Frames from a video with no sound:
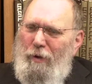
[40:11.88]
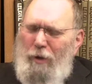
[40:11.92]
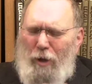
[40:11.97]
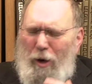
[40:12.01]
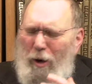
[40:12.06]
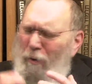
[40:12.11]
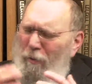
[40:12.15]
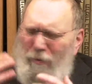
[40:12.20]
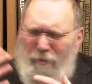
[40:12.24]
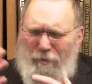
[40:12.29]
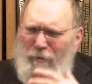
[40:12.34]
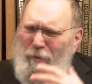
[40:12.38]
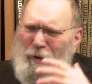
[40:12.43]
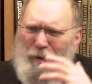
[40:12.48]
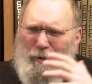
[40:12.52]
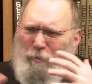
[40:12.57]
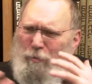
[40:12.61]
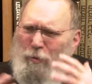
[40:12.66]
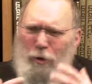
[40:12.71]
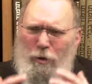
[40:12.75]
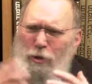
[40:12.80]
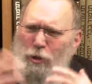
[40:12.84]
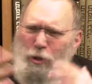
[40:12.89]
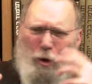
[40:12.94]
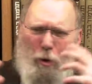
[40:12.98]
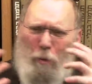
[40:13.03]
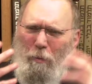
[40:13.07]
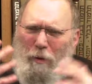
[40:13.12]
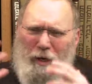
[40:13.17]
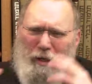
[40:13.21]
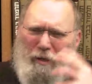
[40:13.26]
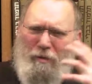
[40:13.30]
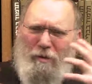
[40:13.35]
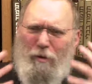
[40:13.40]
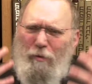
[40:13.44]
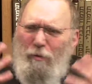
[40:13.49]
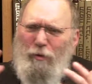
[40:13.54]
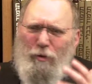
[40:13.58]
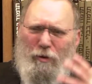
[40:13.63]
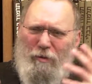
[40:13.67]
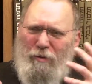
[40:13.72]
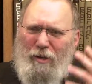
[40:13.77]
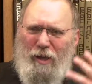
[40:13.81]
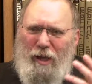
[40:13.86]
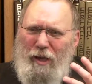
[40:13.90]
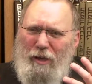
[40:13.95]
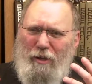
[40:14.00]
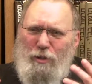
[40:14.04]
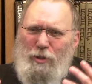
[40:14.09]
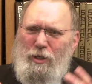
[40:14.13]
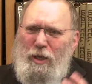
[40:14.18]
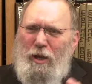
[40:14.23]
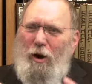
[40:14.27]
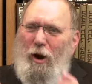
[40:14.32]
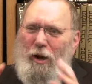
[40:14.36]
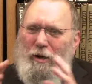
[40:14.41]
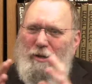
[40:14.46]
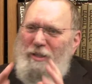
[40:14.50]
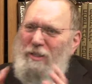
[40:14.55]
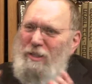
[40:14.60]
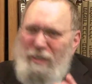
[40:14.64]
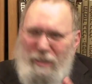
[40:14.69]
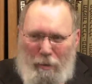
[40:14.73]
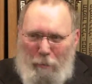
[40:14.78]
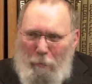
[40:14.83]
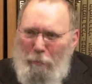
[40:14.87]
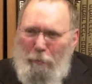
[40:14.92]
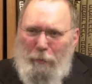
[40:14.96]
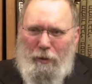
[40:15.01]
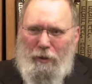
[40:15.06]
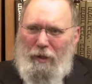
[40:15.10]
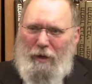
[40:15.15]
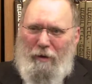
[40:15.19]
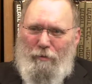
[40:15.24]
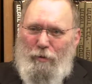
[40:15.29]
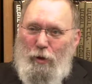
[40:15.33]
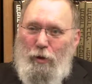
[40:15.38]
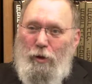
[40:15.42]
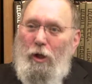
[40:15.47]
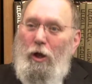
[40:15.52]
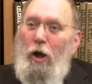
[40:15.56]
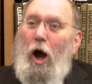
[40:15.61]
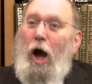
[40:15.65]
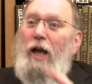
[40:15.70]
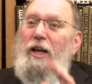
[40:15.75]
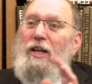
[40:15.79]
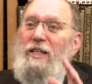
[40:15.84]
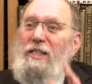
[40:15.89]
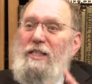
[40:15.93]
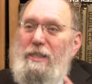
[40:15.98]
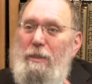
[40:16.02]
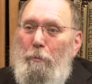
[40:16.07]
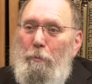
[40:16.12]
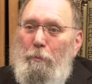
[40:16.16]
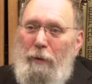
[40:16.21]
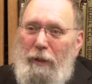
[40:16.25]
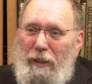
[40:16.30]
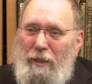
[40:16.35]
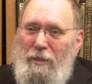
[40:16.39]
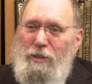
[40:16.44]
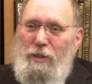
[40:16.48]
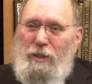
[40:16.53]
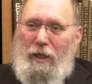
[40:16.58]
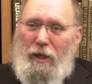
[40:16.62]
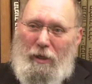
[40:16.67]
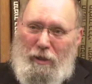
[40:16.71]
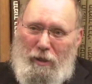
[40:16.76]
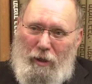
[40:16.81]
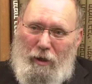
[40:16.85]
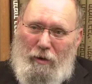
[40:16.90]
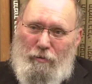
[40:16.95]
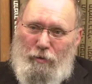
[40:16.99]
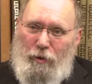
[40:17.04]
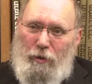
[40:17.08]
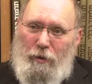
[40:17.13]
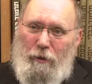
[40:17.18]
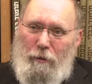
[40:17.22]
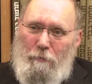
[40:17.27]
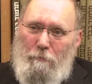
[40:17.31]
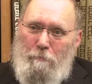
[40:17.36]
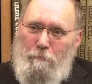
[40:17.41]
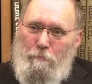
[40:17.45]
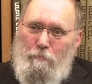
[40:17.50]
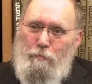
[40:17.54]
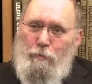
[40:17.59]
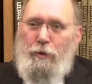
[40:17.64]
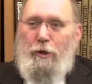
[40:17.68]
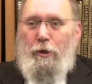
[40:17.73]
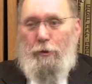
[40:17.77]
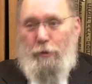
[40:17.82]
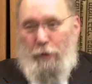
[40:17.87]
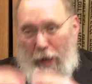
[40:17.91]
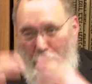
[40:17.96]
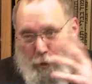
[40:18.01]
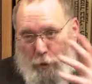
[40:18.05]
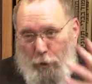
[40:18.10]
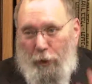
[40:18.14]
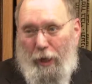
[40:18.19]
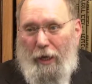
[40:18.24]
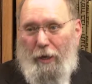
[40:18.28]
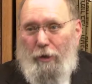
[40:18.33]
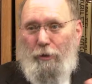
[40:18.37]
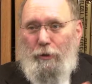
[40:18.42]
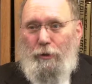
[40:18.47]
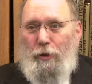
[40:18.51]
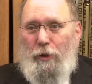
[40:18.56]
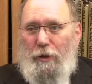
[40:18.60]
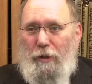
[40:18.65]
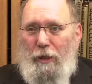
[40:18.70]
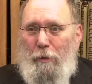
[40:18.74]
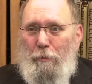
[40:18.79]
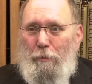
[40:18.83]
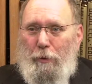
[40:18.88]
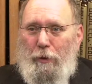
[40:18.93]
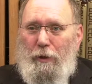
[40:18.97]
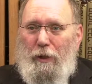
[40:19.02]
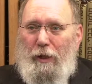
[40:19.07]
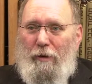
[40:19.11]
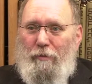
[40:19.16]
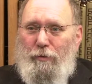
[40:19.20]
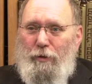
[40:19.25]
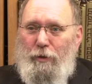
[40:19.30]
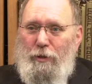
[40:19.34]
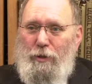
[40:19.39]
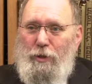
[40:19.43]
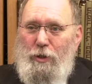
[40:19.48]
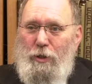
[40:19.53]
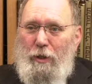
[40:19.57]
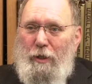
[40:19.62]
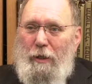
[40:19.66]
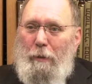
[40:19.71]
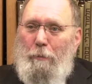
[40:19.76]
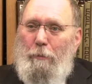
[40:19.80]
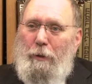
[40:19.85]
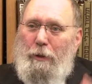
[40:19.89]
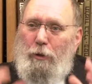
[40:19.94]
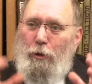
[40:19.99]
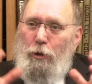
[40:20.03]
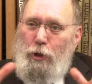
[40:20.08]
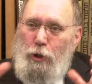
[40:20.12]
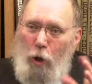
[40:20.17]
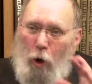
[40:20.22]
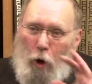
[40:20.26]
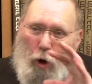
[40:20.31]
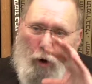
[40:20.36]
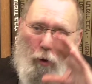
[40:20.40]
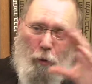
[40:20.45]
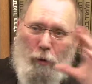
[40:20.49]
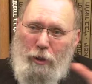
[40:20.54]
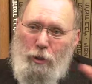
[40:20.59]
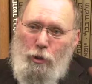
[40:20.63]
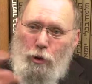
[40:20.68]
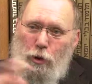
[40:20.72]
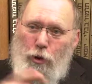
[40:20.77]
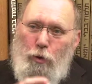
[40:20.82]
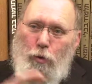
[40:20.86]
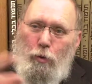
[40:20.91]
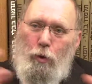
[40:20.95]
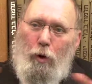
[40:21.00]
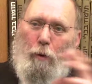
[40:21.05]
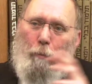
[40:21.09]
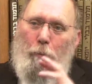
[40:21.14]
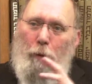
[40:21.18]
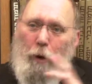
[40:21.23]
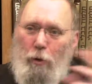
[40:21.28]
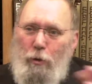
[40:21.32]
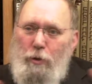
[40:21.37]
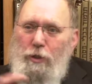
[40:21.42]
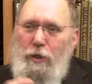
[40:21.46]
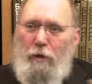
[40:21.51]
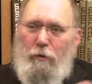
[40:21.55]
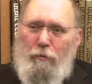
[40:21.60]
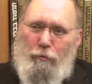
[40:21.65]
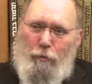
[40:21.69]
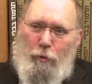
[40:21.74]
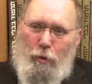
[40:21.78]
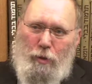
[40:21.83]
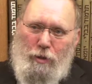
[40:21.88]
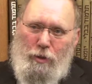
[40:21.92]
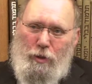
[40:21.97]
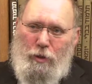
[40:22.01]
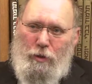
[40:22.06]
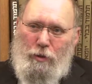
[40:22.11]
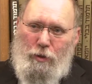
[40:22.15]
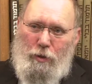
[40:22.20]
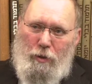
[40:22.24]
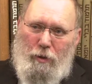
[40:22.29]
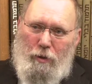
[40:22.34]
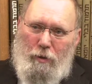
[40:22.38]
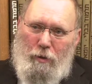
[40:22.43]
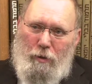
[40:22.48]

You know, there's so many different things that on a simple level, on a simplistic level, then you get into deeper levels. But there's always two opposing forces.